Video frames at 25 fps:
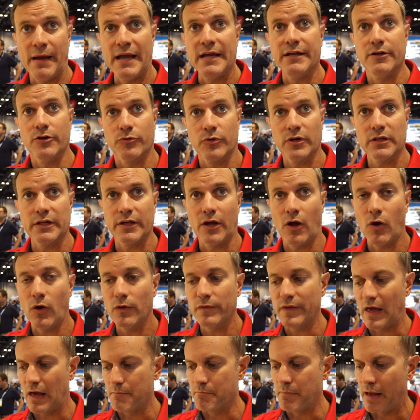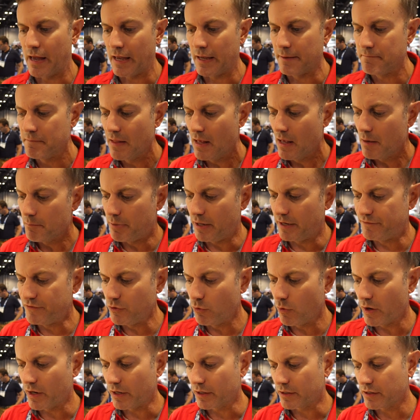bait to really hold that bait. But if
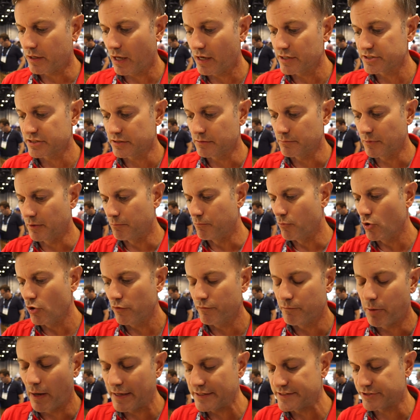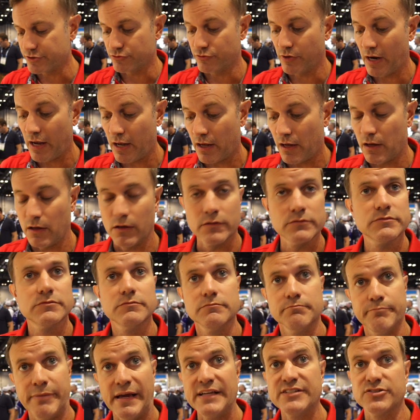you want to custom and move baits around
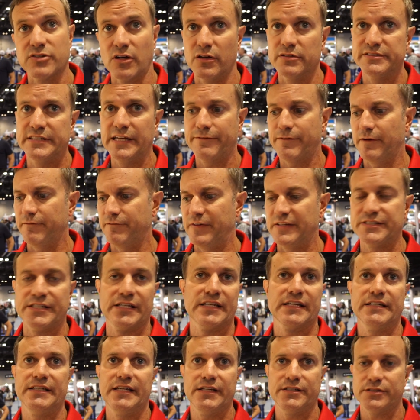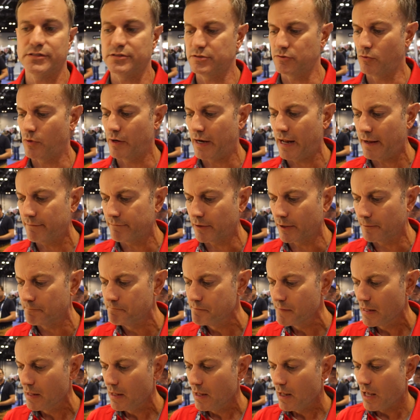based on different fishing conditions or whatever,
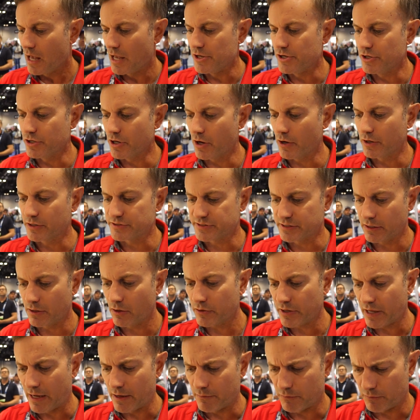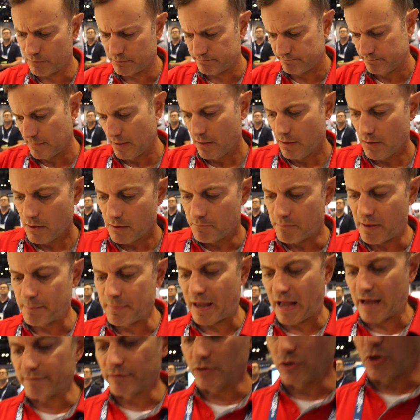then you notice that, okay, maybe
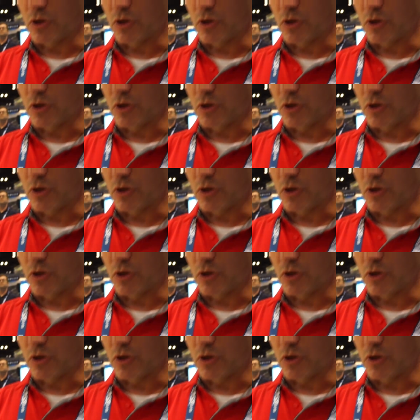I have a